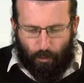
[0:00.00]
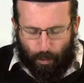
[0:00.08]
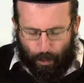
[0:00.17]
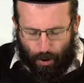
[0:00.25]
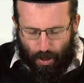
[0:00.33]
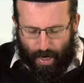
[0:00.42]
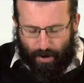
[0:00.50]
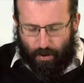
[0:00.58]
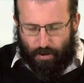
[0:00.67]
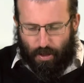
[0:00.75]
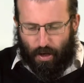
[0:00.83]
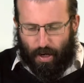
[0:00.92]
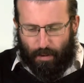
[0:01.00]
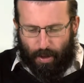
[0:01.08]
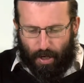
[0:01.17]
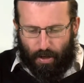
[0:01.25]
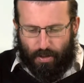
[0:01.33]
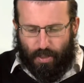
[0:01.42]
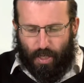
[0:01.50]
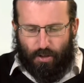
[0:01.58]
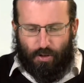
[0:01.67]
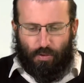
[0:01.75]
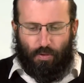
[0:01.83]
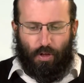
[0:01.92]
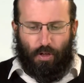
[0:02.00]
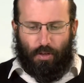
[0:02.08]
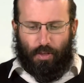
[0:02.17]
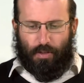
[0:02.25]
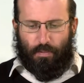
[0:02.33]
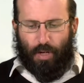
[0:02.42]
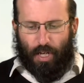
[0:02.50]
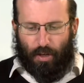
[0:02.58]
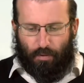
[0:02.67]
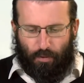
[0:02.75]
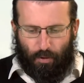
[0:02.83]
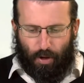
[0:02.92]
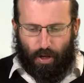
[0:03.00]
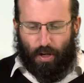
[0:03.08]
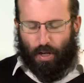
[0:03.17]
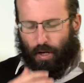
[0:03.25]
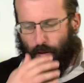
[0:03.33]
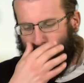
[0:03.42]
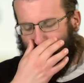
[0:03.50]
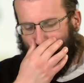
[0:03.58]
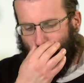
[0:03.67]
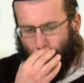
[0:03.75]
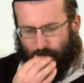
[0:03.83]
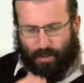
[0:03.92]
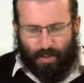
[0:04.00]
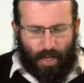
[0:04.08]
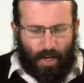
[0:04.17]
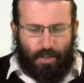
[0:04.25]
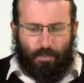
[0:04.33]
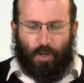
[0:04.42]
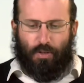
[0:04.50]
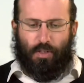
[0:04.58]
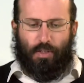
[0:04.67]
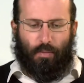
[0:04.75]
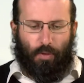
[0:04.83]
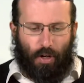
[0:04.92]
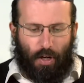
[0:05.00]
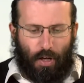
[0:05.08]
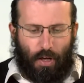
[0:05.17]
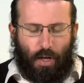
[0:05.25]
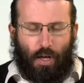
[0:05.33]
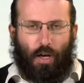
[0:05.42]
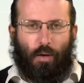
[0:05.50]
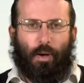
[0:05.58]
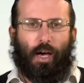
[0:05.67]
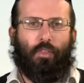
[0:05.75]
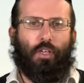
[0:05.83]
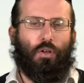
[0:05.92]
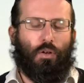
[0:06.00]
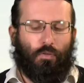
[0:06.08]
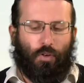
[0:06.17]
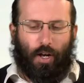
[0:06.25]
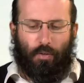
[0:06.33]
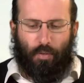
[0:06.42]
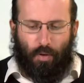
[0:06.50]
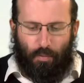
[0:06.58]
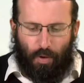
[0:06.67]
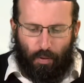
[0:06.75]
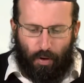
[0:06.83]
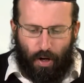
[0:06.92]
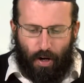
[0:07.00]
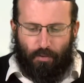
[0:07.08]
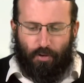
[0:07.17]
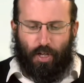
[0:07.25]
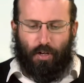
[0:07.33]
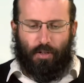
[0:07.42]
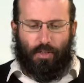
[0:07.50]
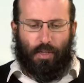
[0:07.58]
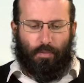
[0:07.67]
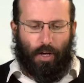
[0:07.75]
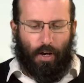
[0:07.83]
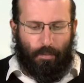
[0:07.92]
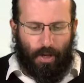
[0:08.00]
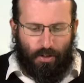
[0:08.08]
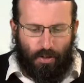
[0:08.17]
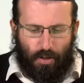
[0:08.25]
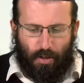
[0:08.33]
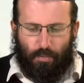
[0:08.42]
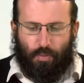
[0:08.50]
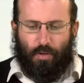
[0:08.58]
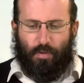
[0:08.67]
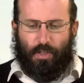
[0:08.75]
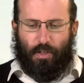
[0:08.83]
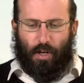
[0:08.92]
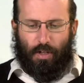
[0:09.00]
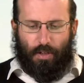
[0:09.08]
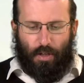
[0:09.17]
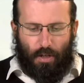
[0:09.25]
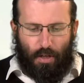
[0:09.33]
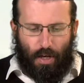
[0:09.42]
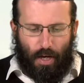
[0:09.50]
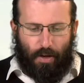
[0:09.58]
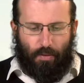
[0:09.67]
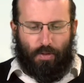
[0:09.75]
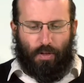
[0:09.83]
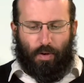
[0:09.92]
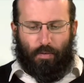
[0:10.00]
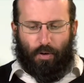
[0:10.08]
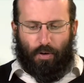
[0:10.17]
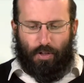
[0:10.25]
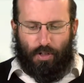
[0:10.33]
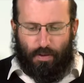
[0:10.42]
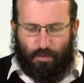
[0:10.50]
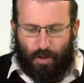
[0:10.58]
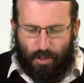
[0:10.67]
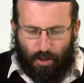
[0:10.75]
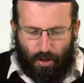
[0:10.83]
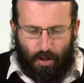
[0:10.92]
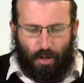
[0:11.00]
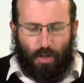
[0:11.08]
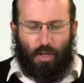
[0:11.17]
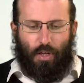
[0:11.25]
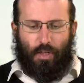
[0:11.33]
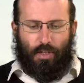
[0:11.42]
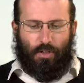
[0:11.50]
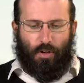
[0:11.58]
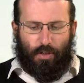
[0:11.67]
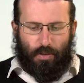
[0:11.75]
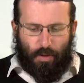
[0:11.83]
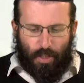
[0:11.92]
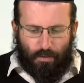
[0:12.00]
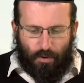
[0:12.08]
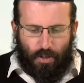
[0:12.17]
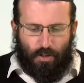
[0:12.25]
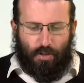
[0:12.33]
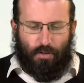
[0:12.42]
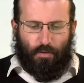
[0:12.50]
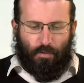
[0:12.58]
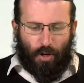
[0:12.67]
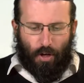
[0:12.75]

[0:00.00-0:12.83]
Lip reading: put out time in our schedule that's meaningful. And it was interesting today, I spoke to someone about the unified real recovery concept that I mentioned in the previous class, and also Rabbi Arush's vision, this concept of these visions of